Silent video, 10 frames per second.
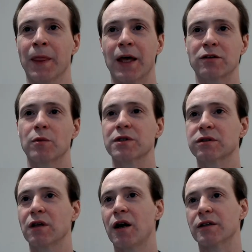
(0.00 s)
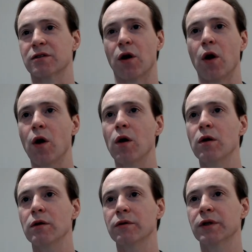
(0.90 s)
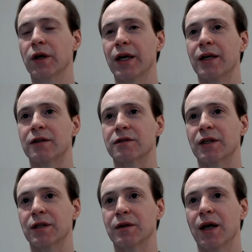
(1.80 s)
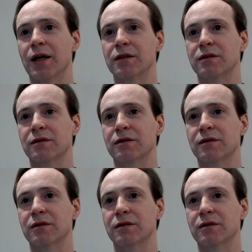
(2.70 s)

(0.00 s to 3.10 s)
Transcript: It's almost lost all the gains that it has